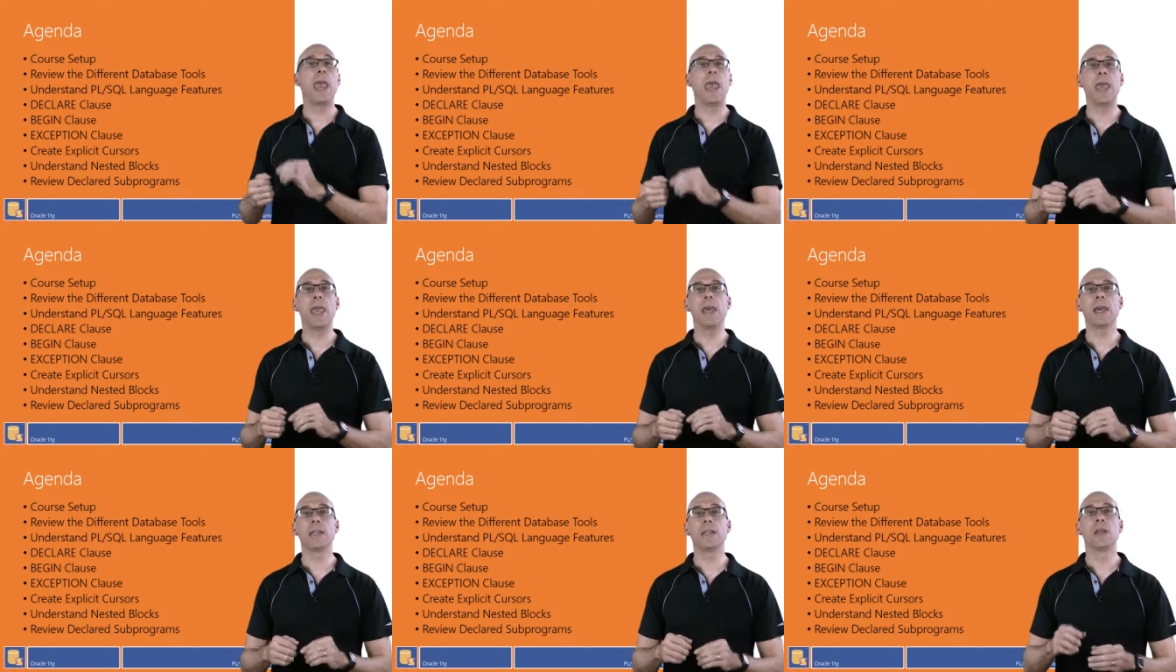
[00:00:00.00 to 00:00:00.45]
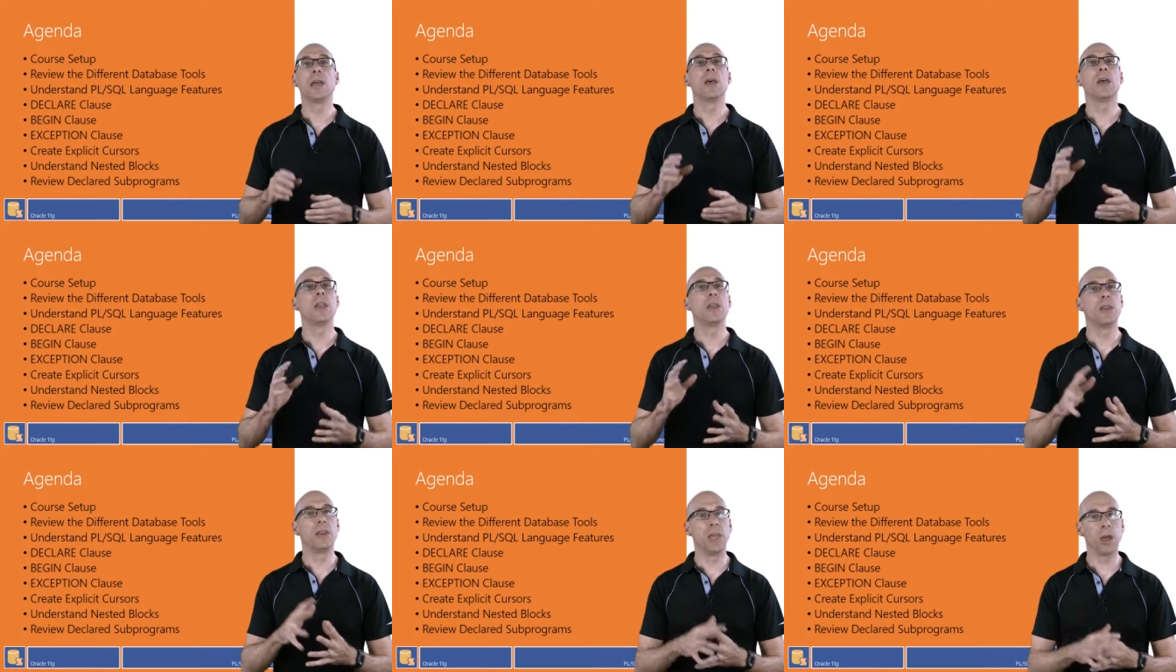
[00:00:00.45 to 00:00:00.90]
and
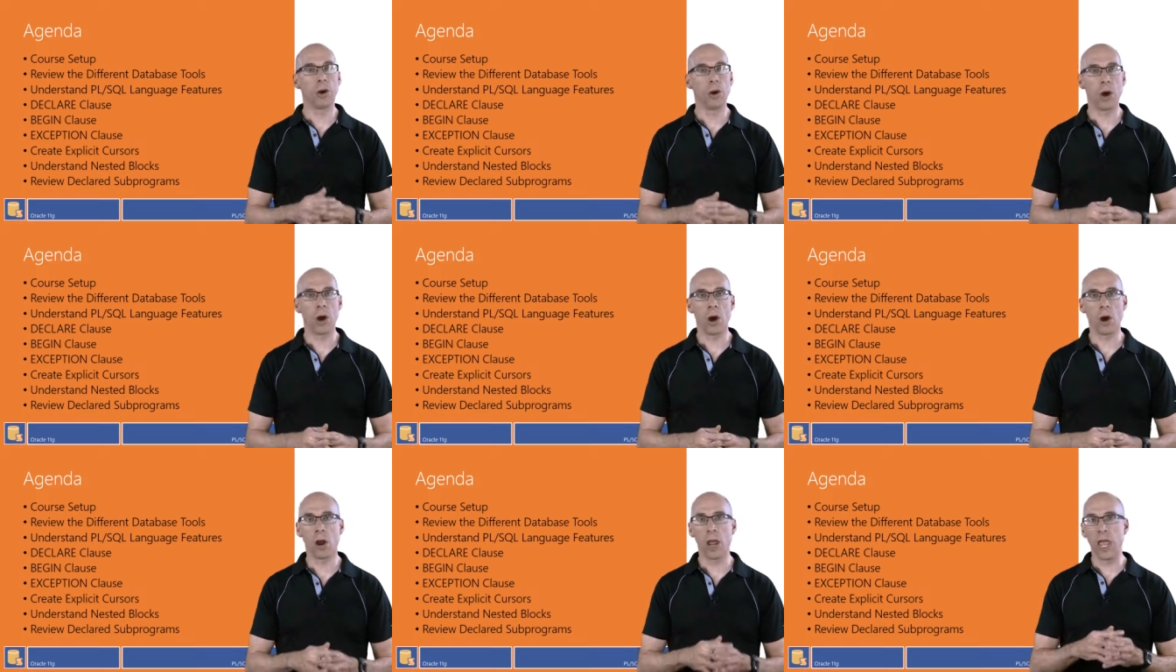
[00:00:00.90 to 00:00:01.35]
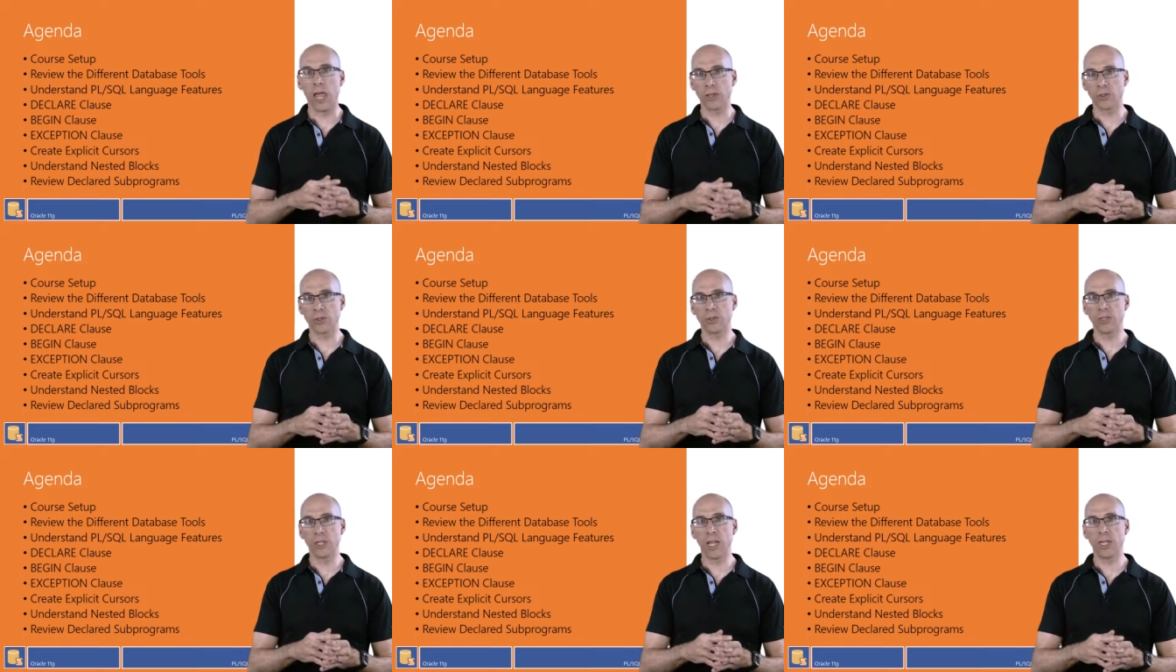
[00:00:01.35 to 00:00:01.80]
there are
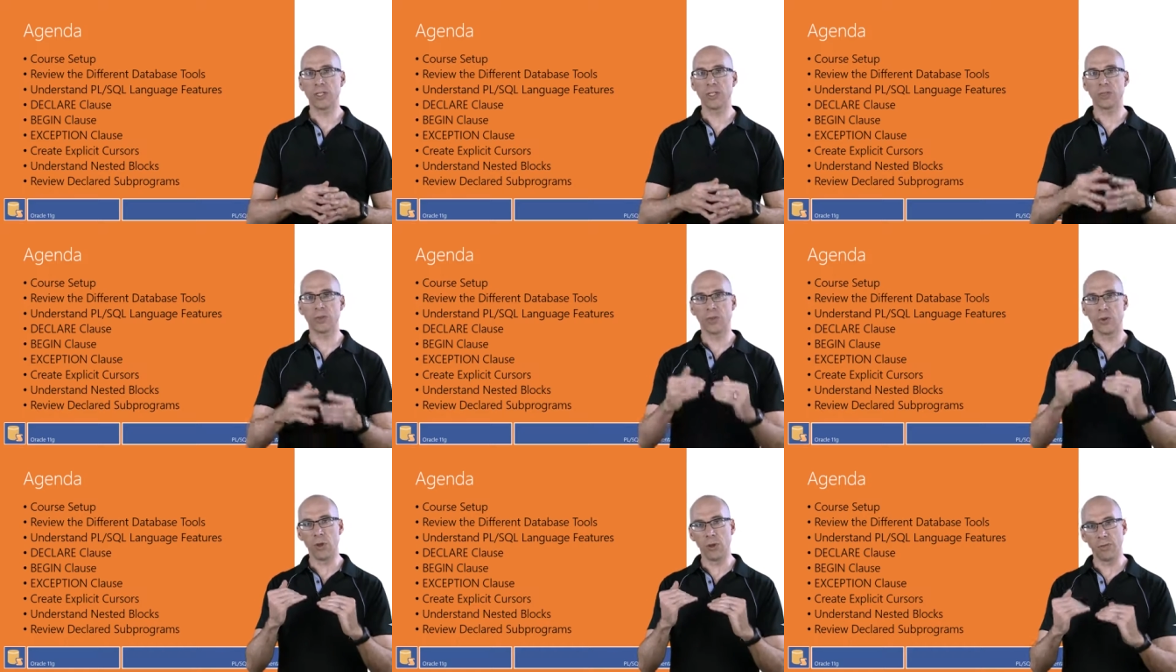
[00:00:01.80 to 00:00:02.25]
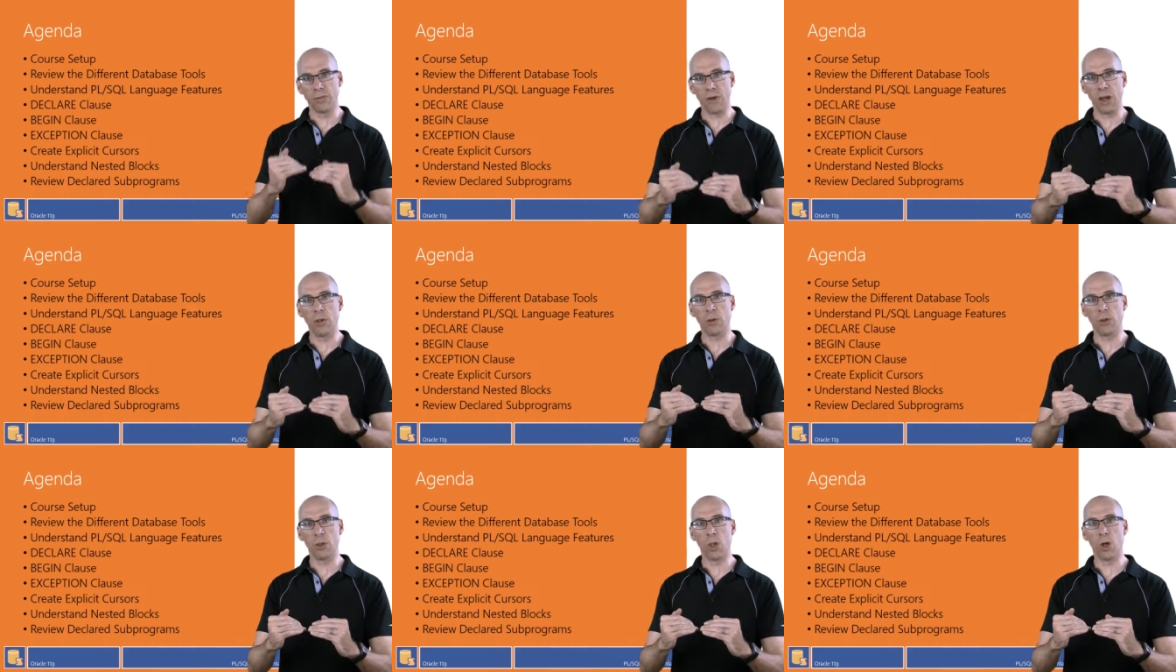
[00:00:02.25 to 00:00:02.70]
exercises for you to
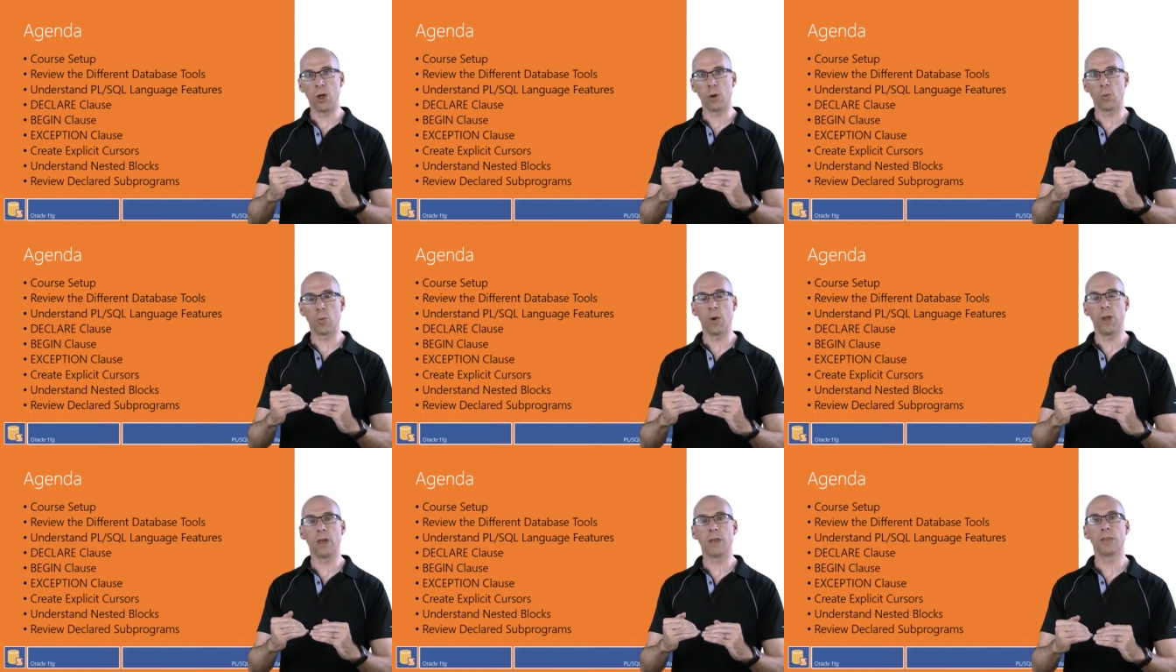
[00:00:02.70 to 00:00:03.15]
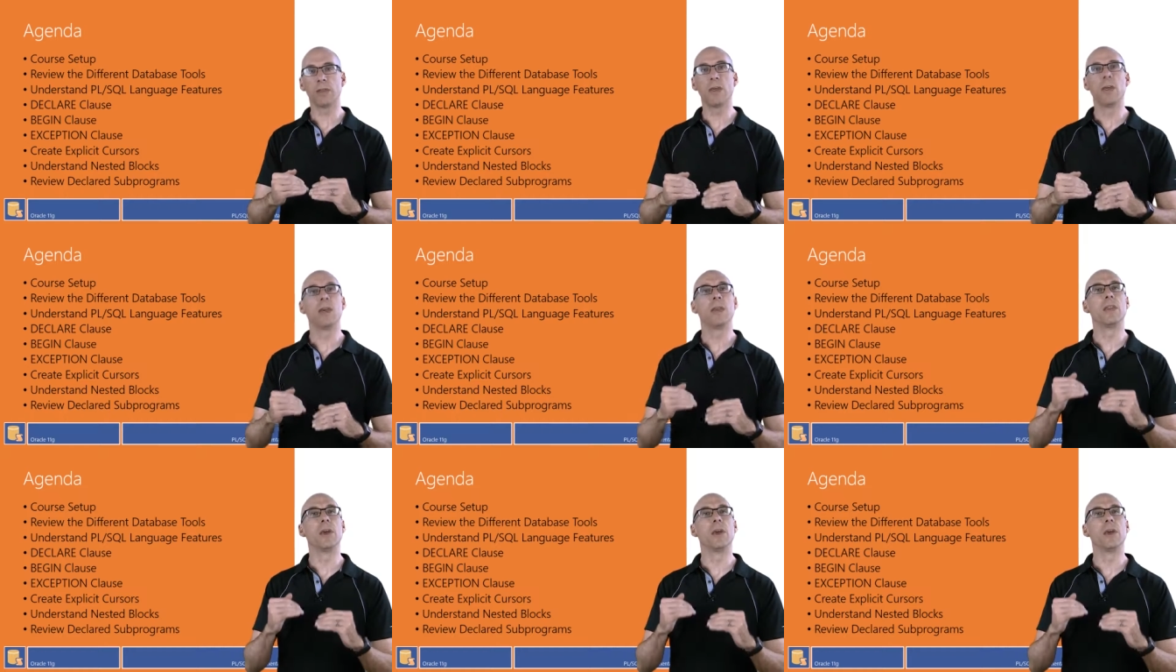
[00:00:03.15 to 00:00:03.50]
follow along with.